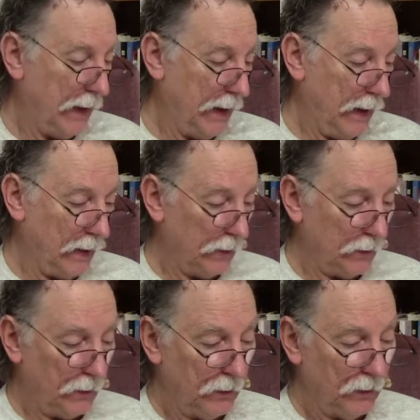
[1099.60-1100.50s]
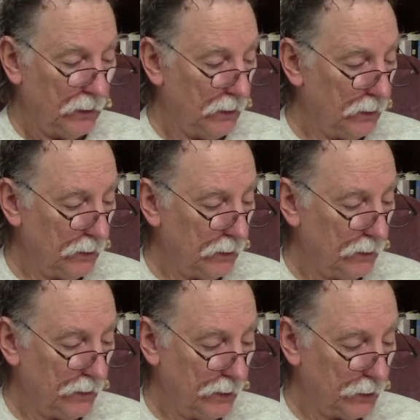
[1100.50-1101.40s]
and in
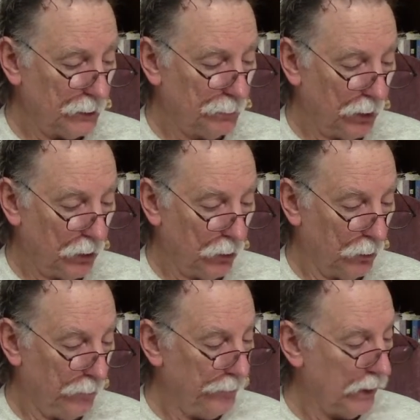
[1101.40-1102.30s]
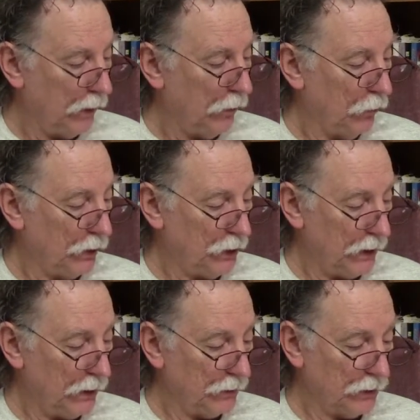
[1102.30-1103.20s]
this poem, which
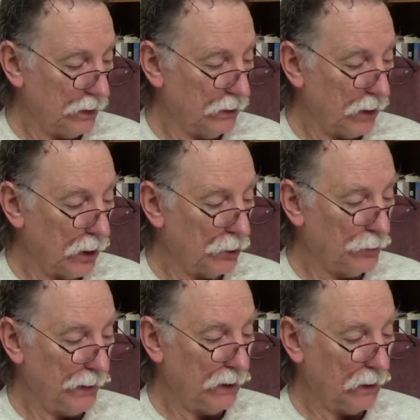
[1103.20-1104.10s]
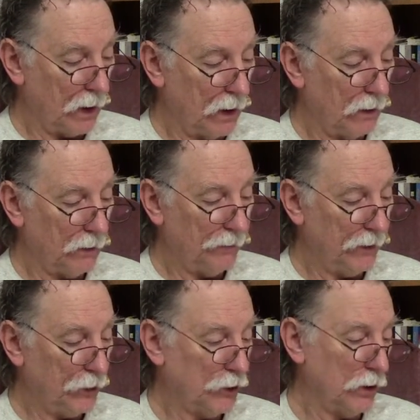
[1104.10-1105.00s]
is an enlargement on the
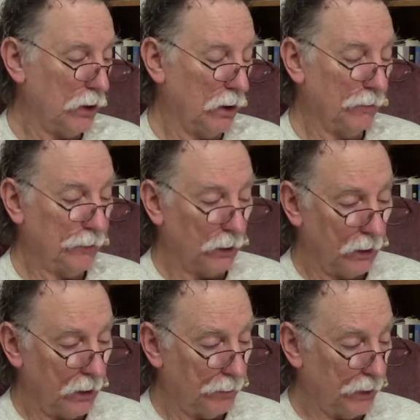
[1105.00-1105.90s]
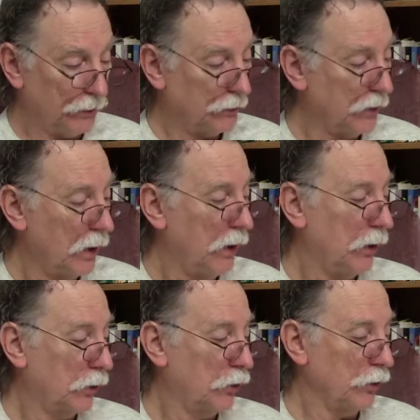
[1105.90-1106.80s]
vision of Columbus,
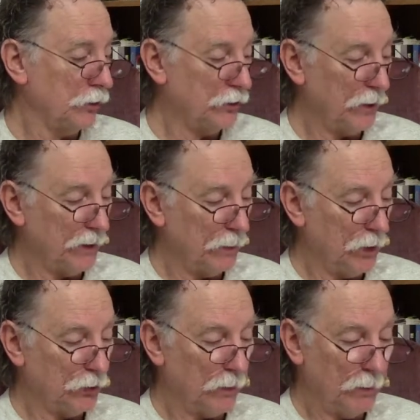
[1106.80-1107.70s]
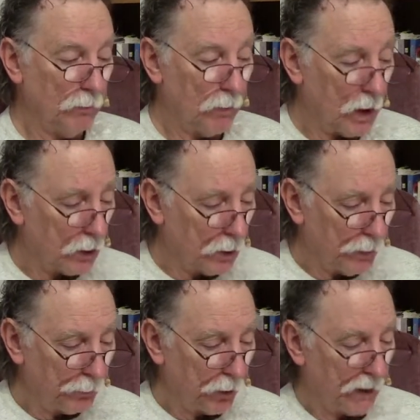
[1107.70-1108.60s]
occur some of the most
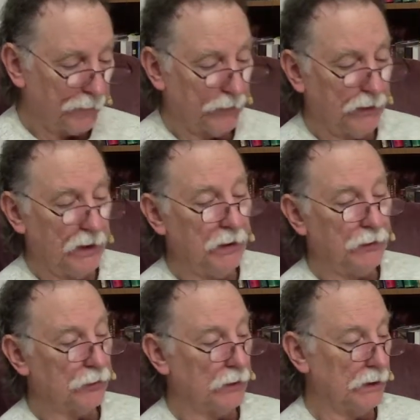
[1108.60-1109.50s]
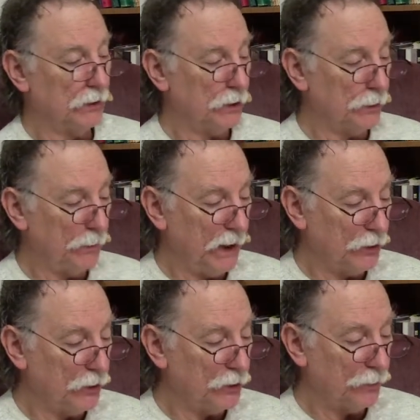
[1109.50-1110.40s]
remarkable prophecies or
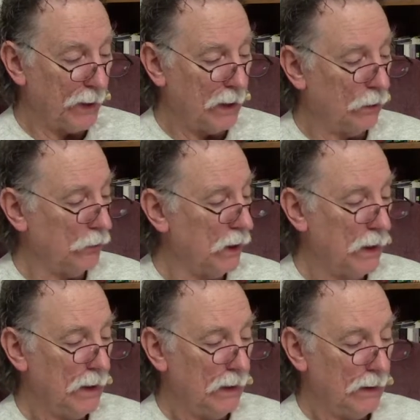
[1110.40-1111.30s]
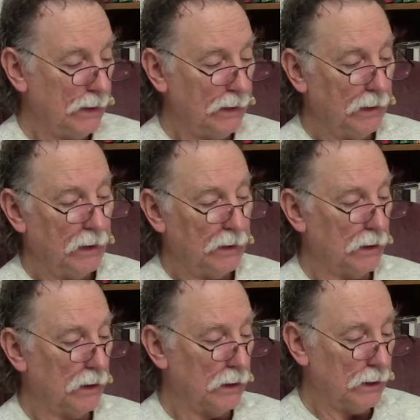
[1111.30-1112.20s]
anticipations found in
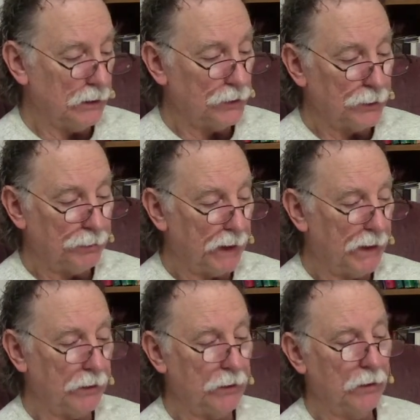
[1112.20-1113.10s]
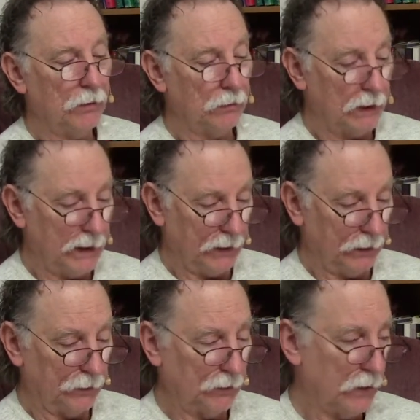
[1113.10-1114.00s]
uninspired
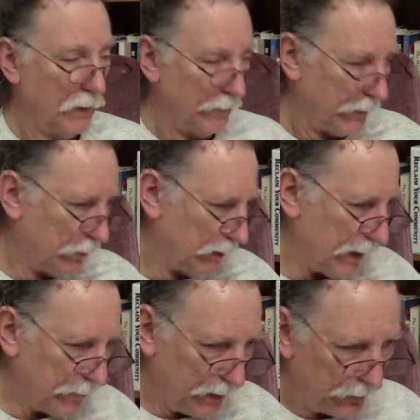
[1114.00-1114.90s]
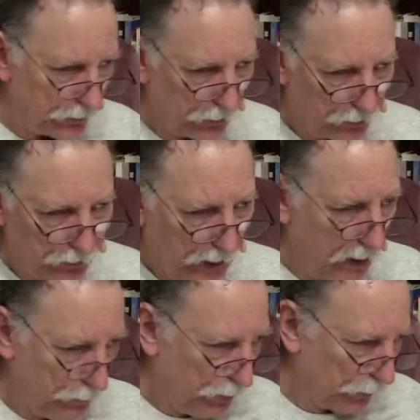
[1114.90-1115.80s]
writings. What that means is
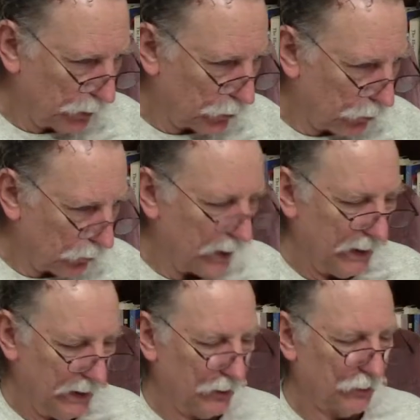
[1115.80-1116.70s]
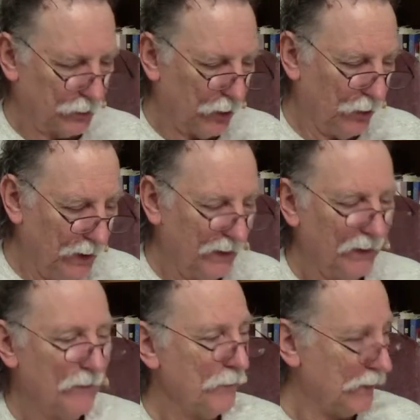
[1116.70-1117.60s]
not biblical writings, so
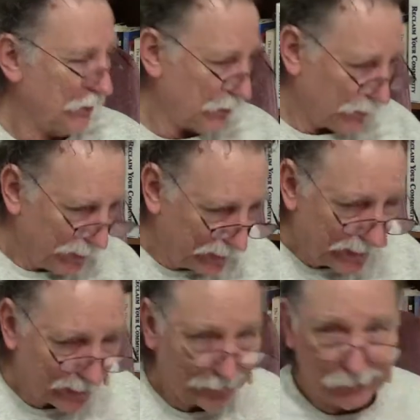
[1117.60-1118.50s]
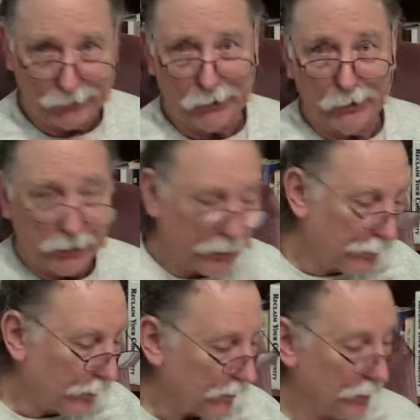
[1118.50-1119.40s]
just to make that a little clearer
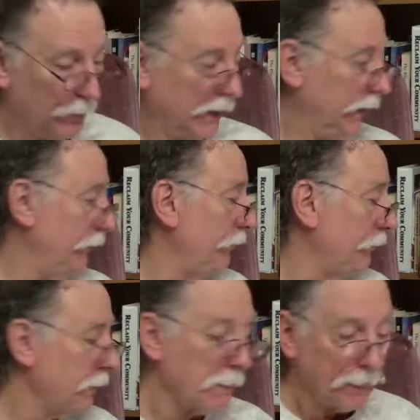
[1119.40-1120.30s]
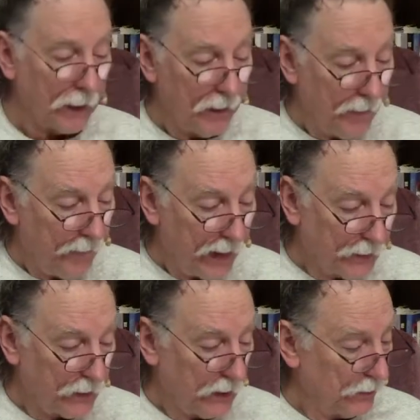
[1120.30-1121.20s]
for everybody.
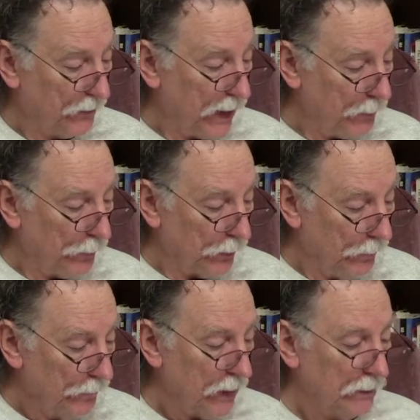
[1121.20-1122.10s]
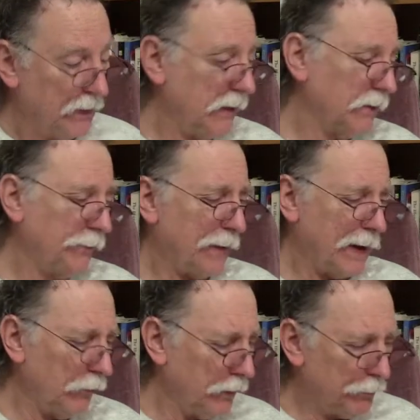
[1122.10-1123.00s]
As an example, take the
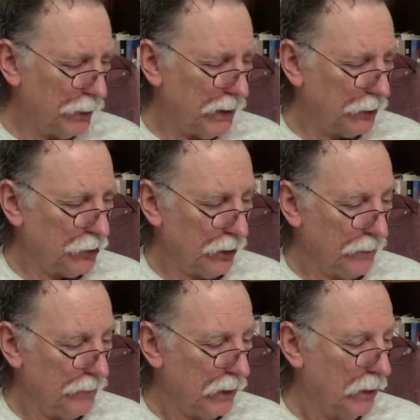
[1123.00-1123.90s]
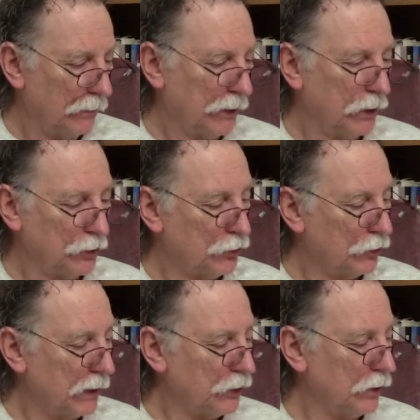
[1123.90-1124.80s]
following prediction of the
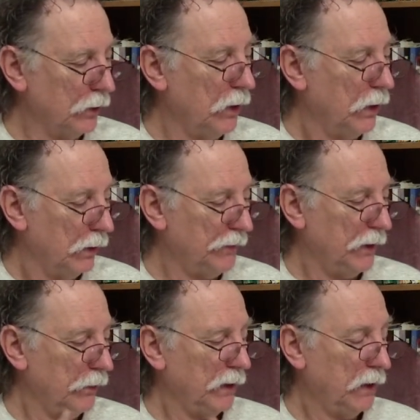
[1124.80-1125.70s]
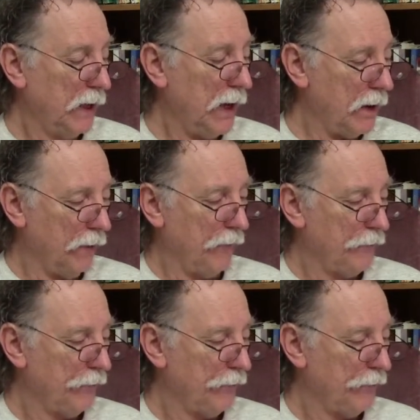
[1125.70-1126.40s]
construction of the Erie Canal.